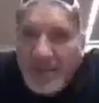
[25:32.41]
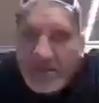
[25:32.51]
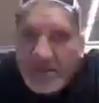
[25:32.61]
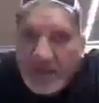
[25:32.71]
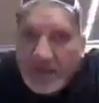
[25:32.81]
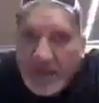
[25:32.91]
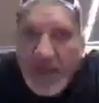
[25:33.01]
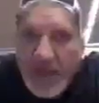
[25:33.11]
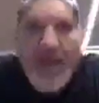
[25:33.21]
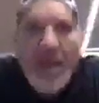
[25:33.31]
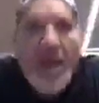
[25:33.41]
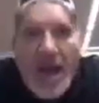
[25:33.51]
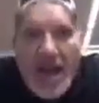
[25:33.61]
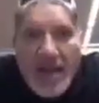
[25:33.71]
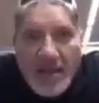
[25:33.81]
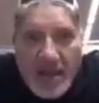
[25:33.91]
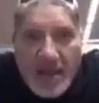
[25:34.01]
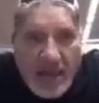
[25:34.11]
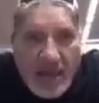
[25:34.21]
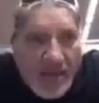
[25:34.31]
Ladies and gentlemen,
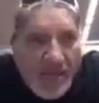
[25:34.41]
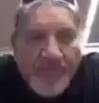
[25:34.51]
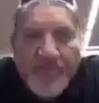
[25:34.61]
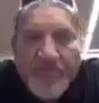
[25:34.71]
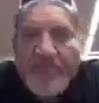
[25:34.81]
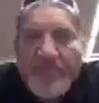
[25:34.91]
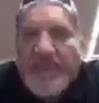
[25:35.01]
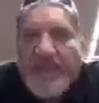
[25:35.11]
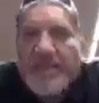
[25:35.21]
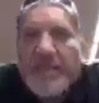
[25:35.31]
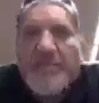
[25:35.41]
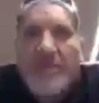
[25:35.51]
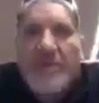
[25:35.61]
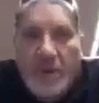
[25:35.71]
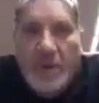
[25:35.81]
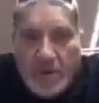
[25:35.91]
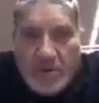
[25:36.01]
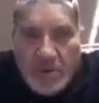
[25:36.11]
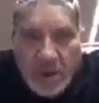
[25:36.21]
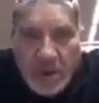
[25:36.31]
I think that the
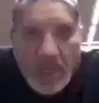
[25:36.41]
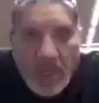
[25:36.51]
view